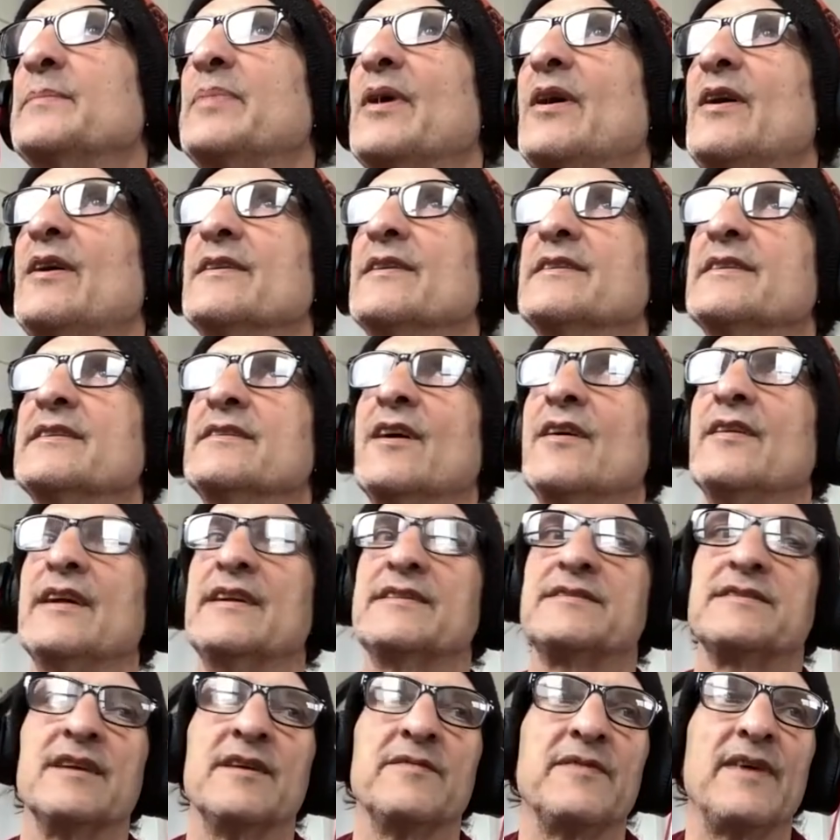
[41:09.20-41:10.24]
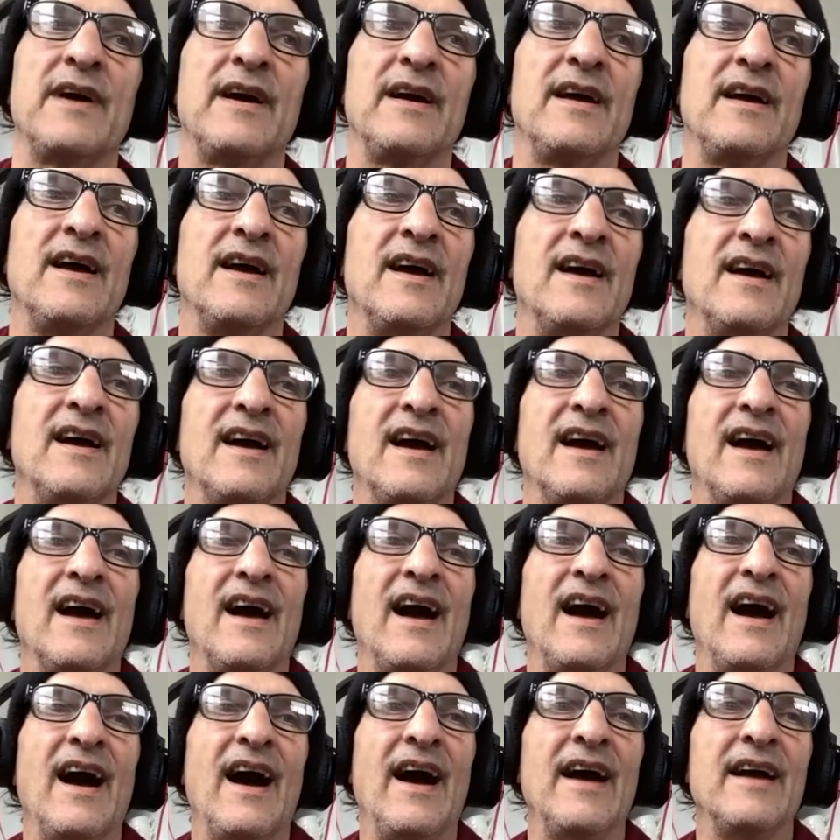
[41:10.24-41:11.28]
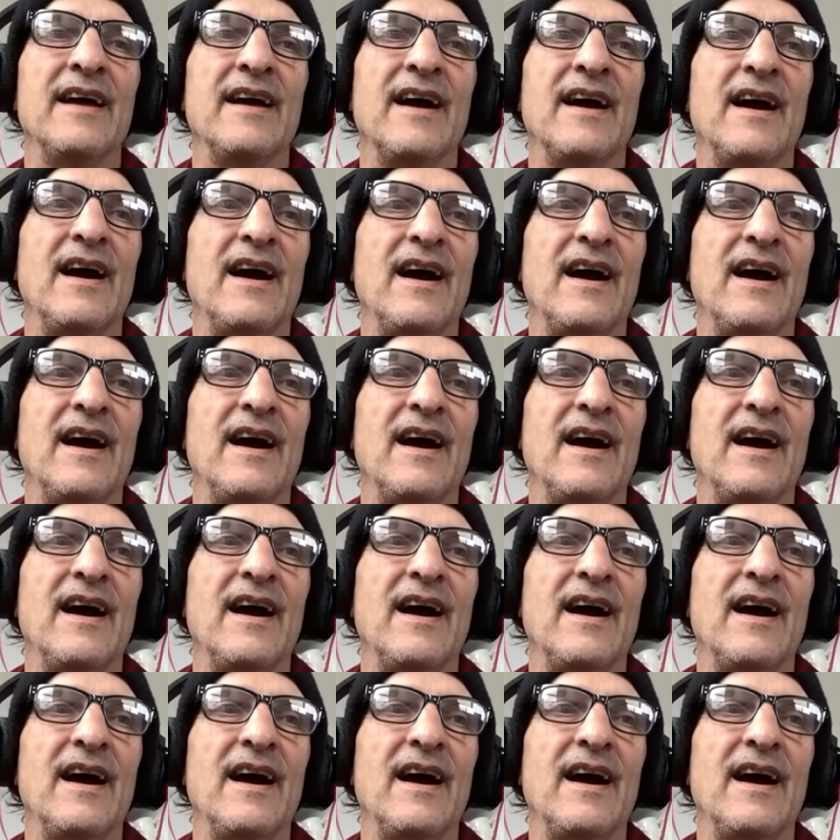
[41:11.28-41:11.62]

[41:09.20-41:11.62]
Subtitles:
Bonded and all that stuff, I